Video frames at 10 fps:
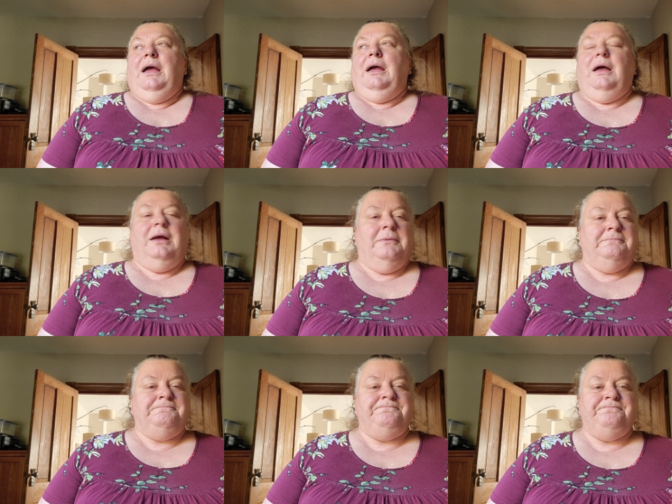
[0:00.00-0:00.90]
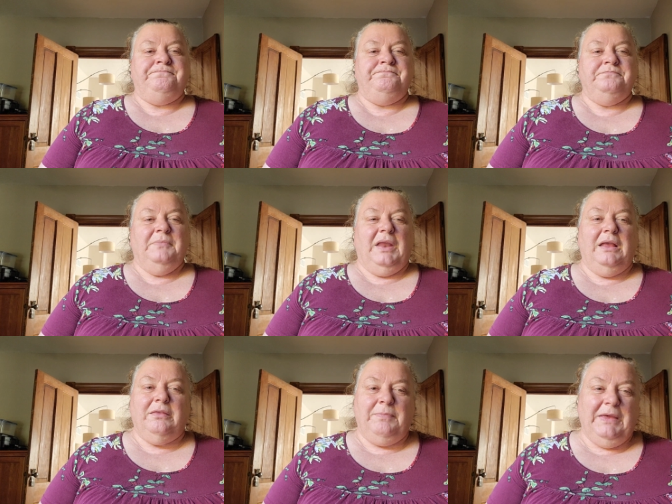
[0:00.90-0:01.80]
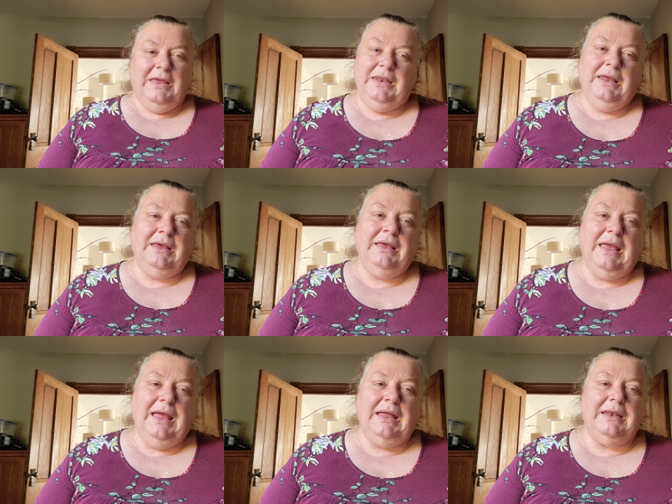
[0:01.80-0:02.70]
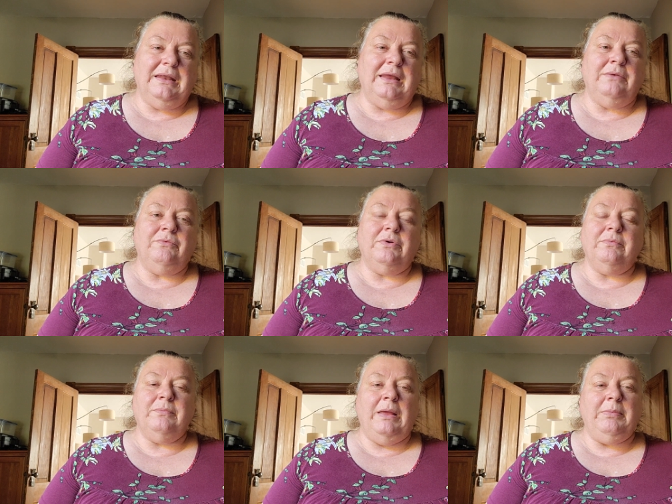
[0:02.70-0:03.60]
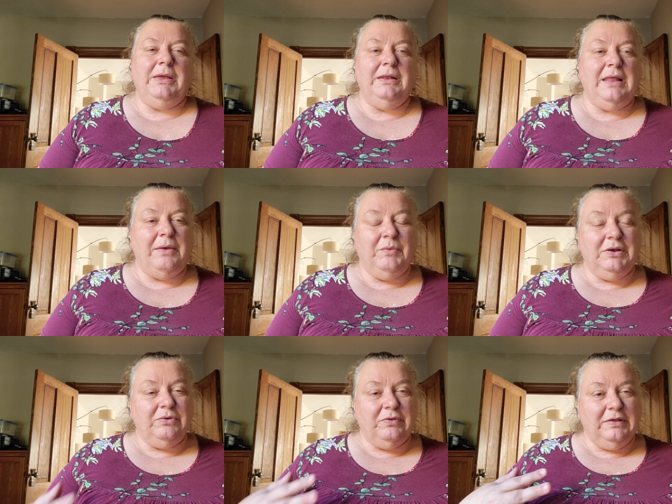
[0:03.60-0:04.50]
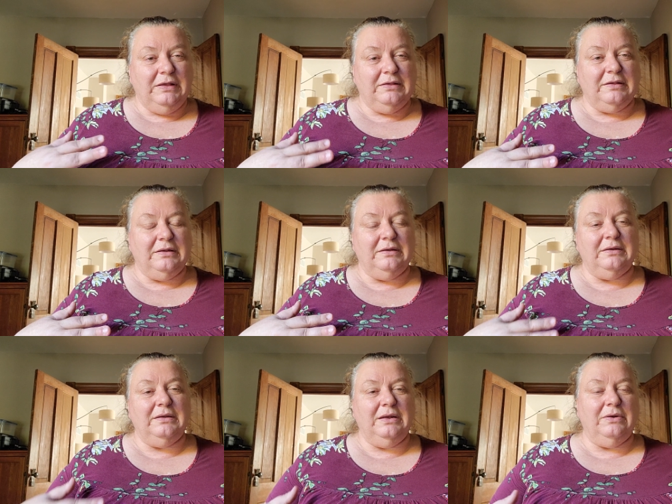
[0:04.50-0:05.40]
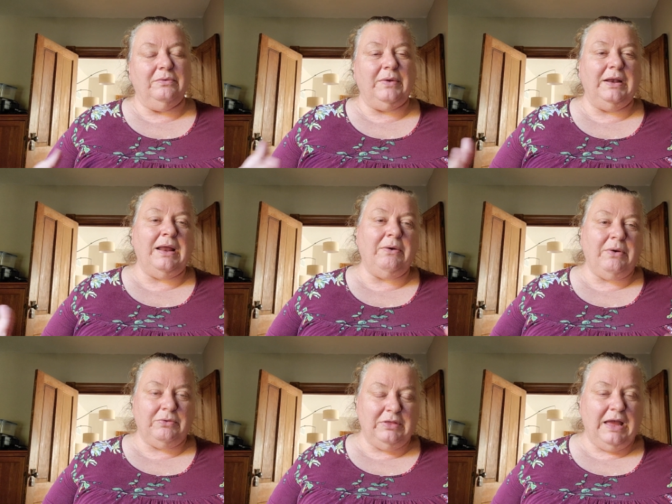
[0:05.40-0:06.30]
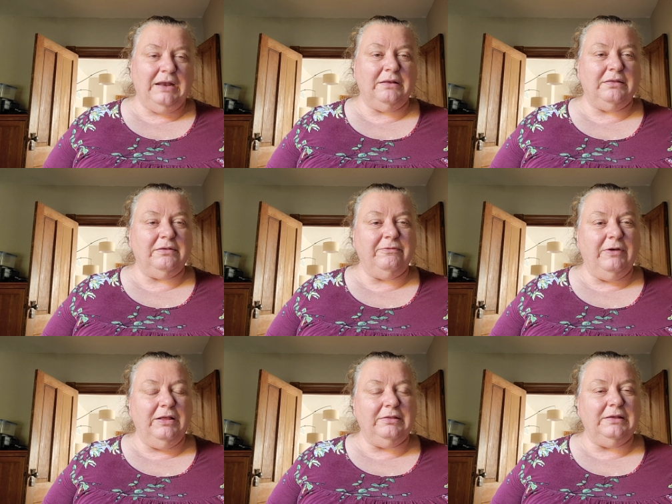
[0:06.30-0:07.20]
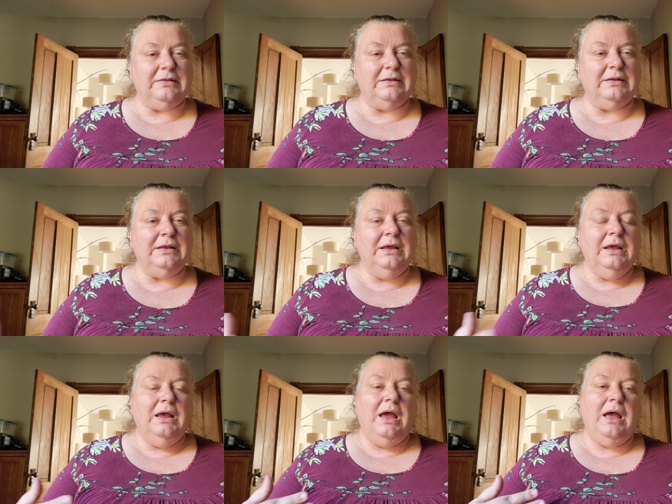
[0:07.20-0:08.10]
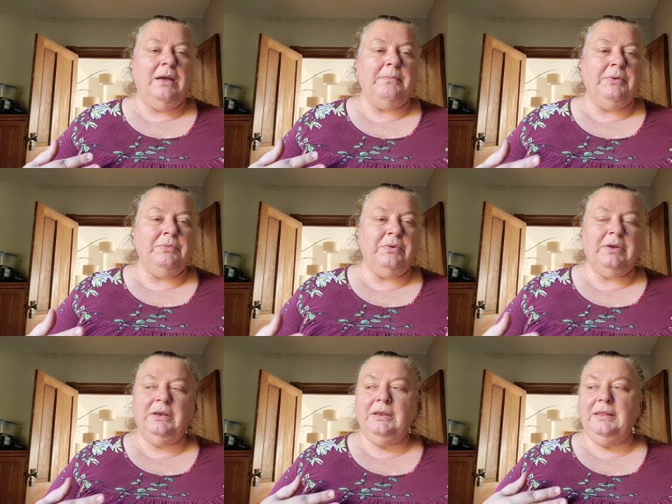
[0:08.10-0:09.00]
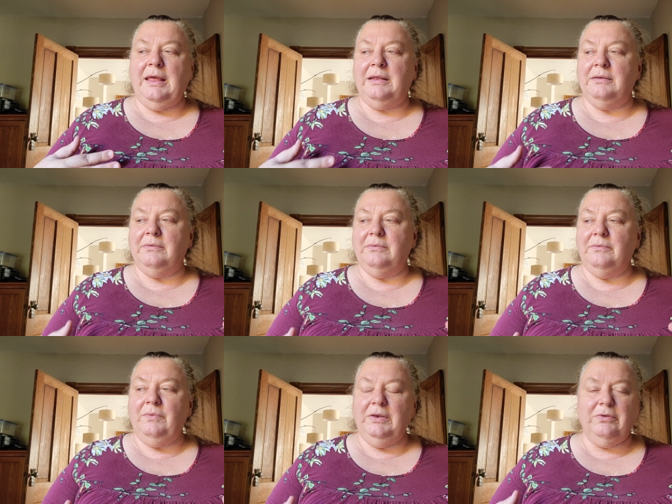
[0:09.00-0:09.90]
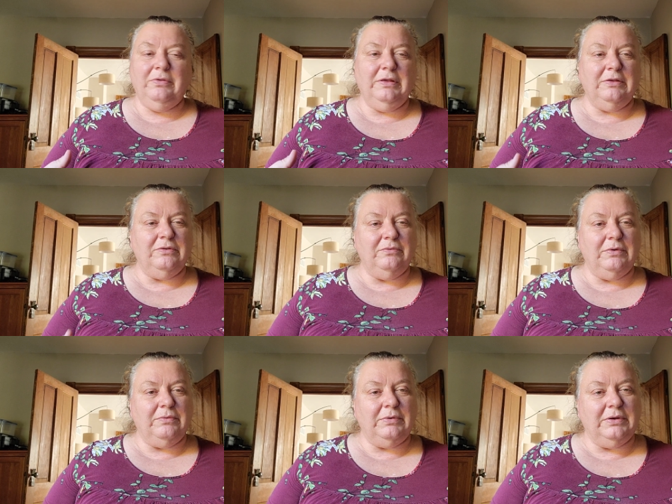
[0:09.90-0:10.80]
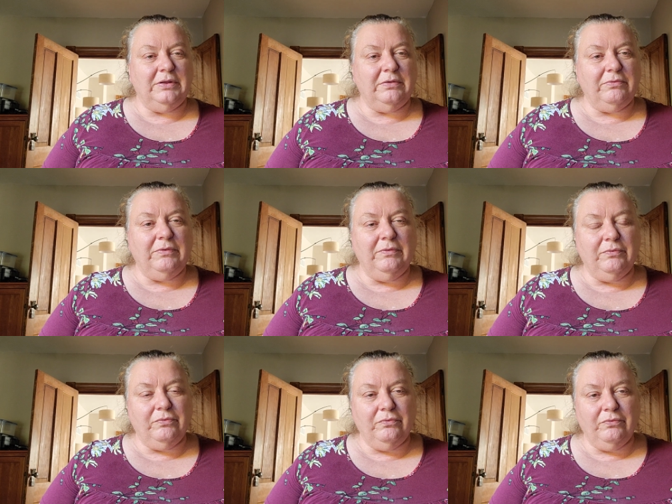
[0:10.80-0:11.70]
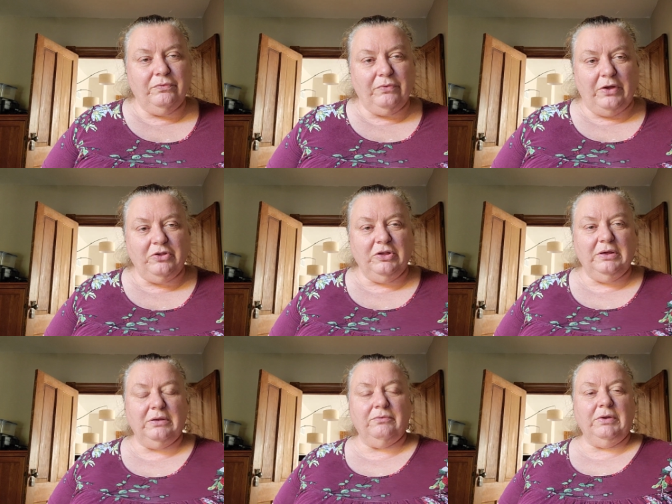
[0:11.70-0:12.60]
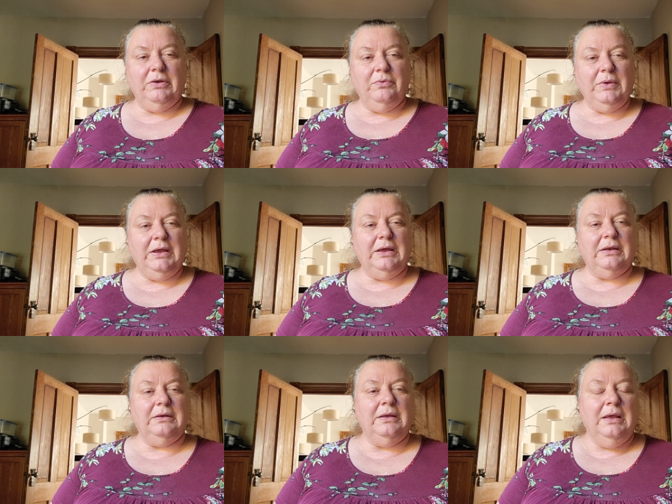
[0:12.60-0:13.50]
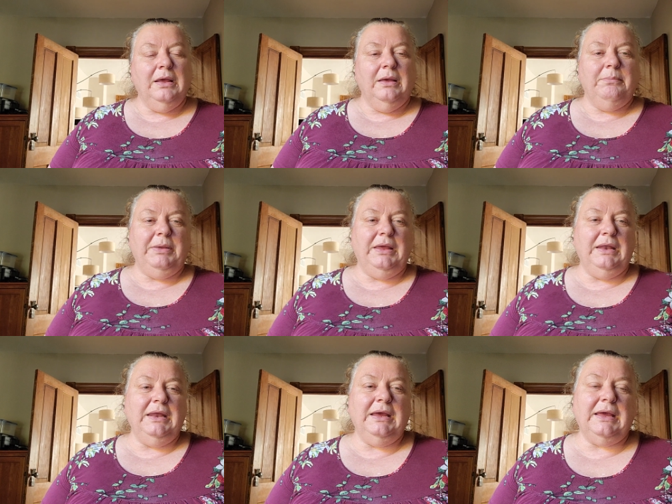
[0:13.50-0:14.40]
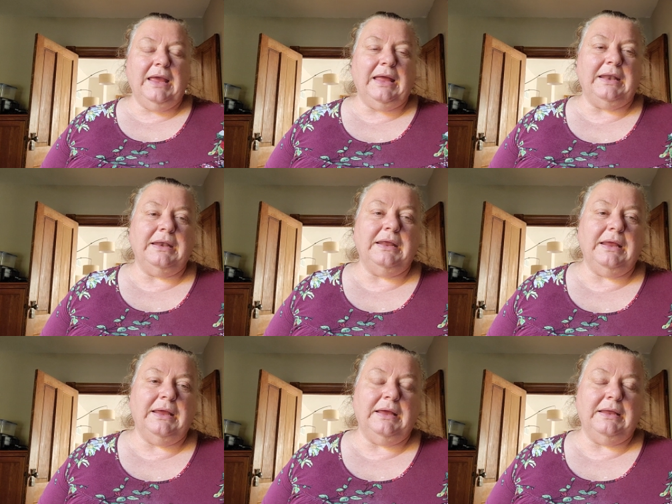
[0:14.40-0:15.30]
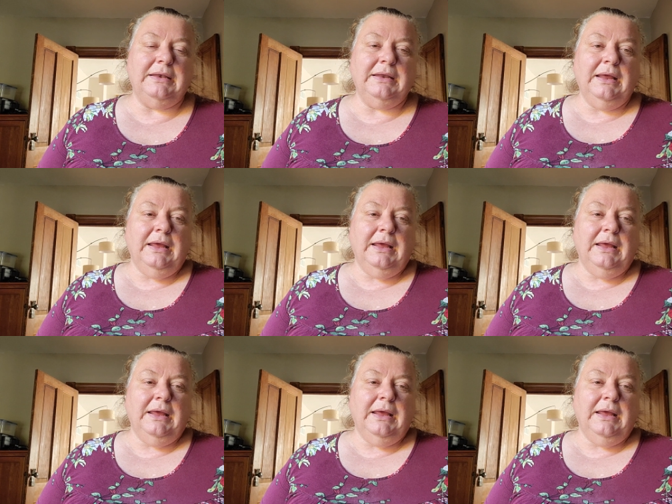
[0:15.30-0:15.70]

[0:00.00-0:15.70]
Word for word: um, it's beginning again and we're maybe in that winter season. You know, right now outside it's the fall season, um, but we're into that winter season where we're just refreshing and renewing and beginning again. And